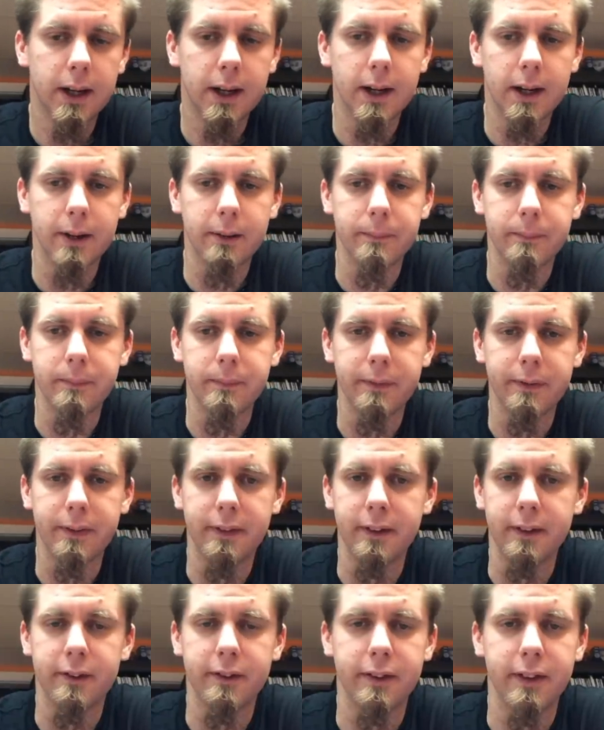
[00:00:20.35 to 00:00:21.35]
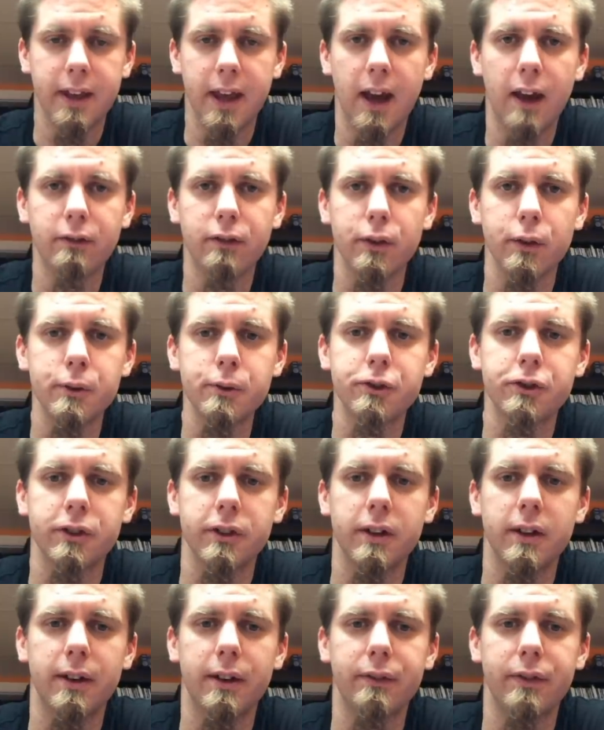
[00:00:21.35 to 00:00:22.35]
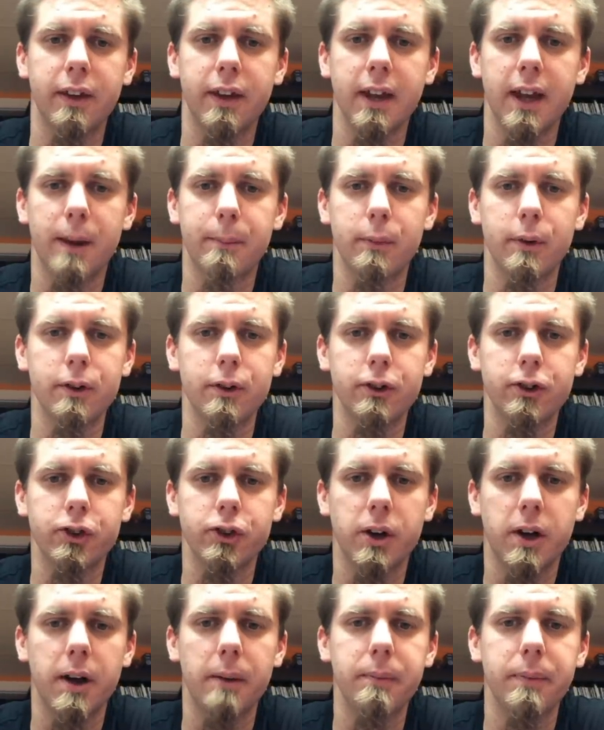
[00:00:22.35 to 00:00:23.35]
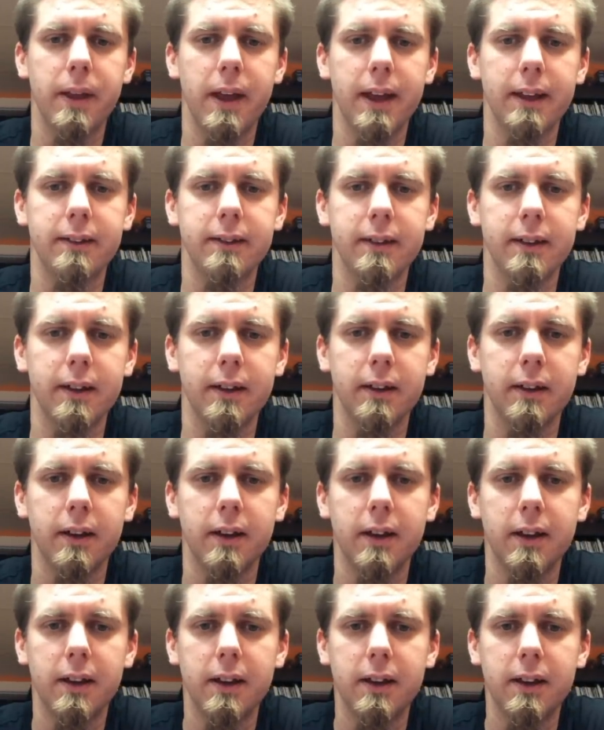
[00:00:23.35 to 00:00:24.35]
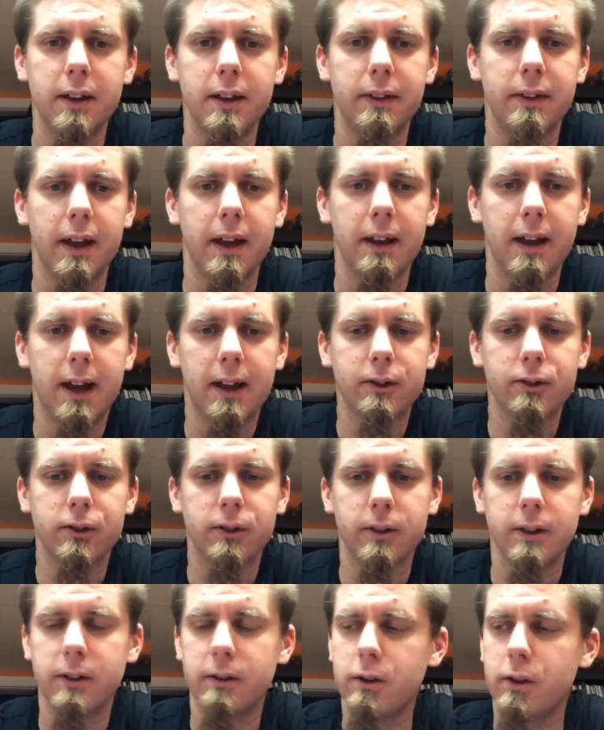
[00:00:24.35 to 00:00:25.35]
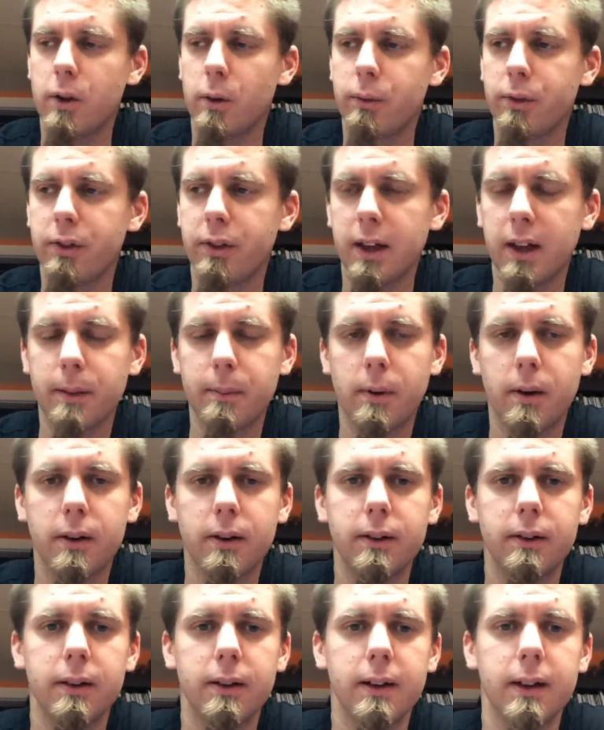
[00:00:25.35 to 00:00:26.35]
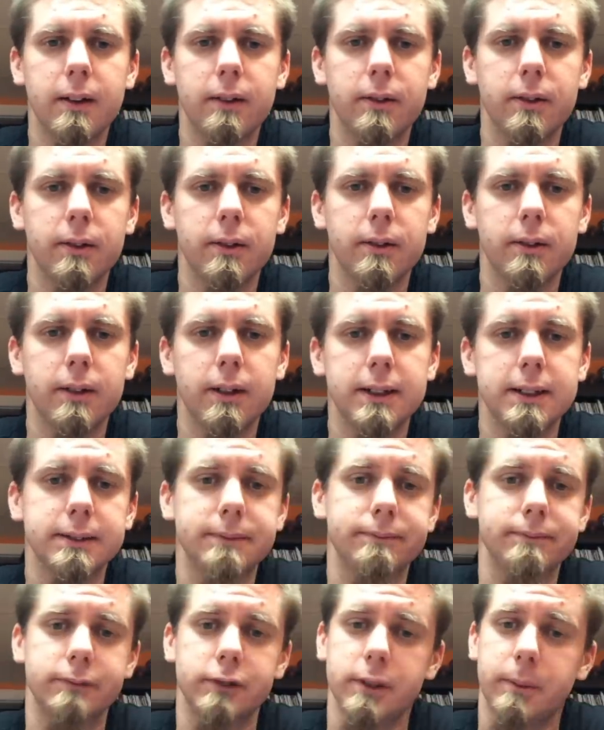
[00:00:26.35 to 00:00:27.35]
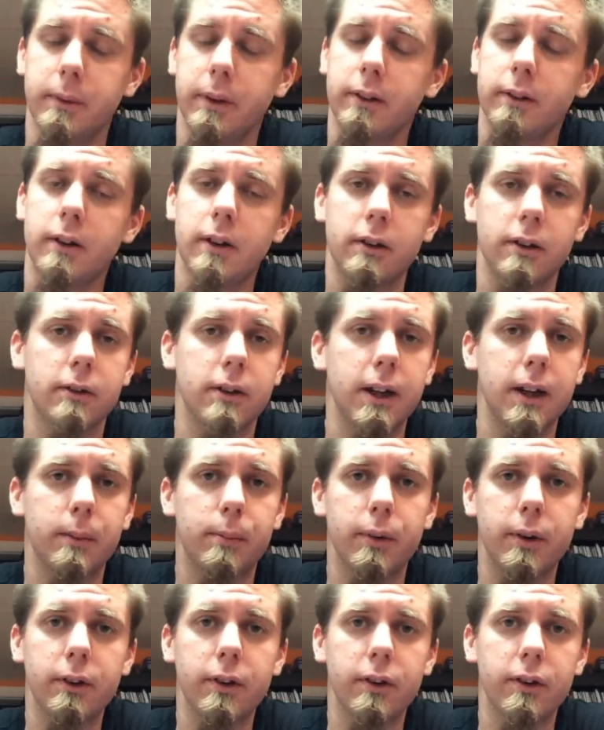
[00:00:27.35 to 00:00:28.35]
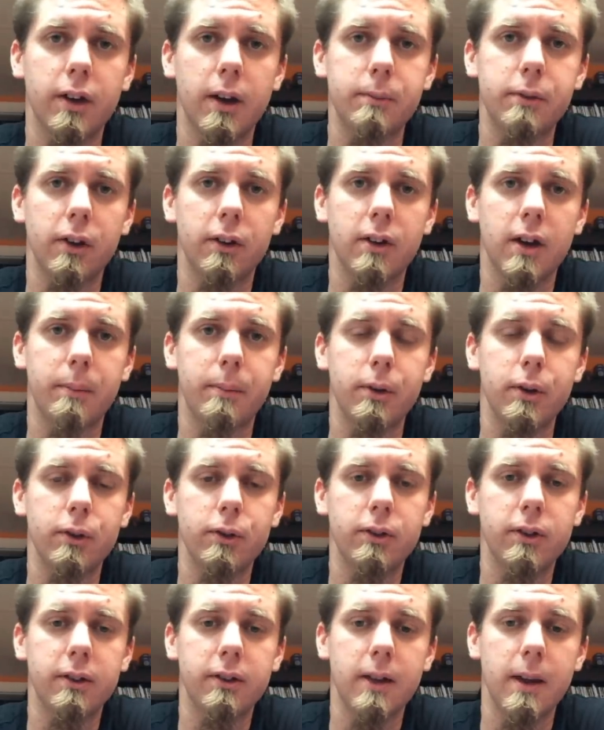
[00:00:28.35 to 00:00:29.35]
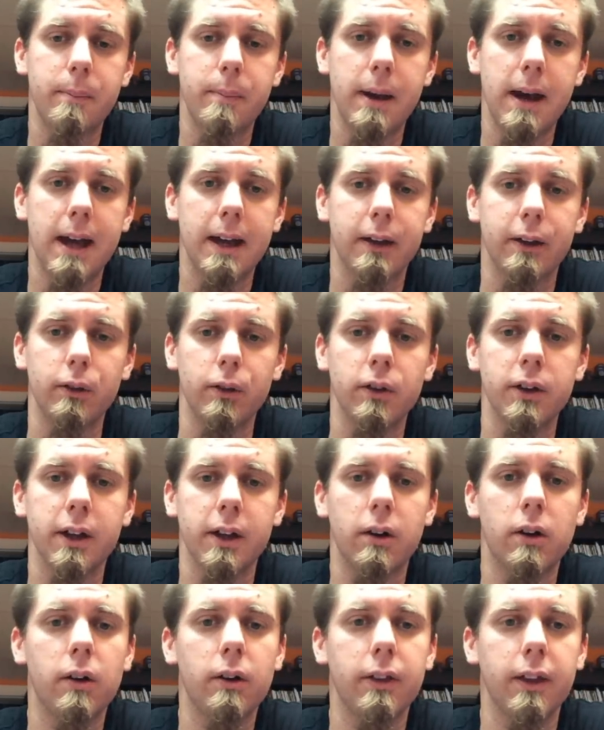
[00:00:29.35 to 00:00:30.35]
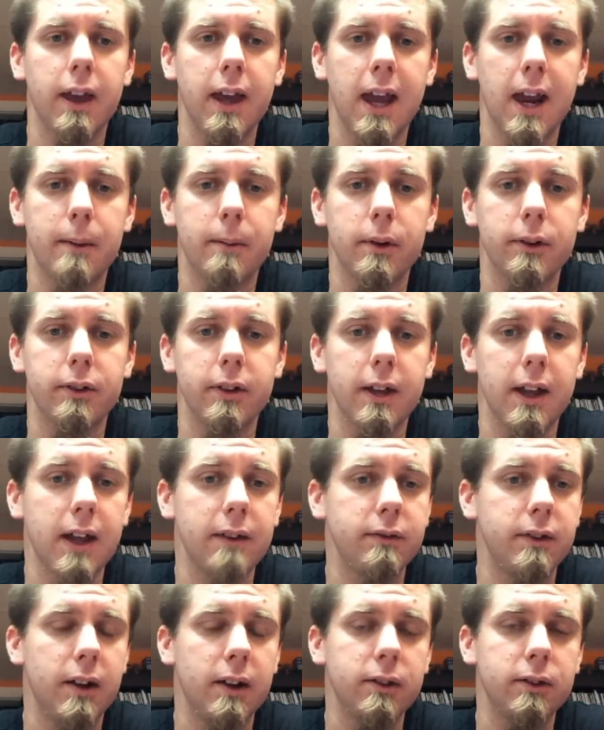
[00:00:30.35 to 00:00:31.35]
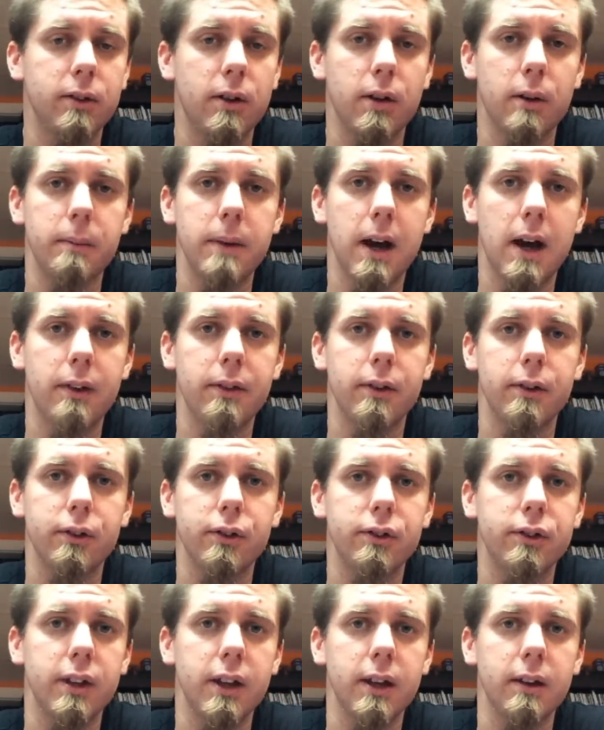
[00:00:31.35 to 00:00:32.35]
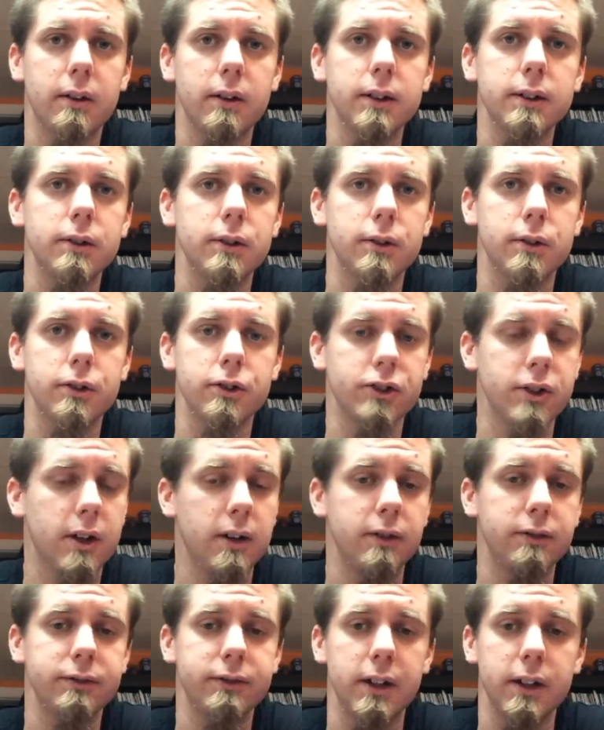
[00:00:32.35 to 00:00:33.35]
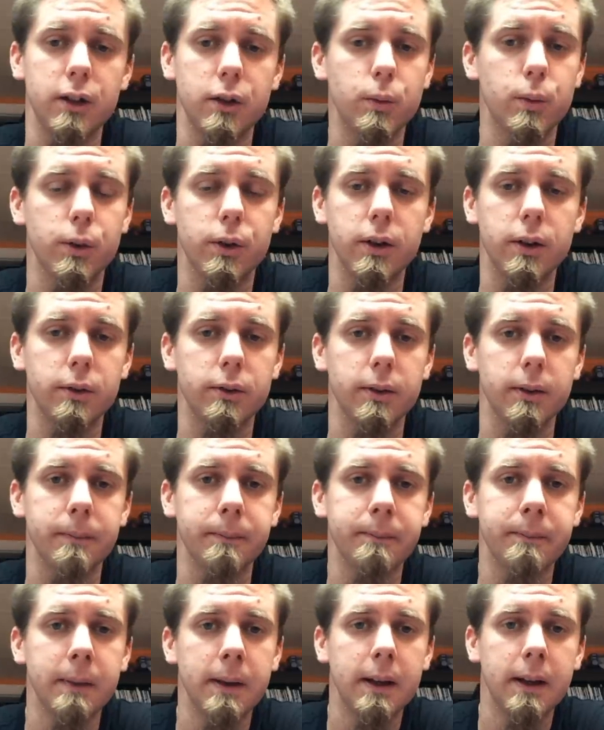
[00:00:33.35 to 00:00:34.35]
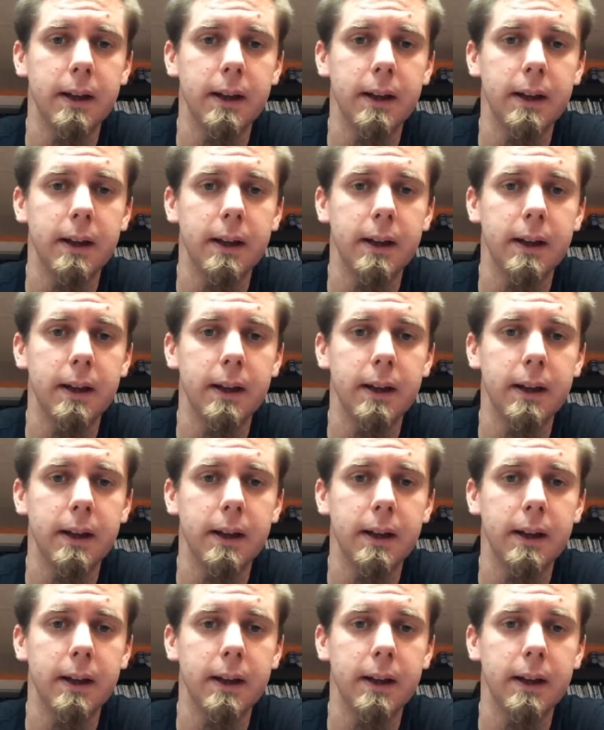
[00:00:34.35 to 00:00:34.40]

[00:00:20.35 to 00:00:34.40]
It's the evolution of the camera in your shop that actually you don't think about it until someone like Dr. Cranky brings the subject up, and you step back and look at all the cameras that have dust on them now that are sitting on your shelf that you were using.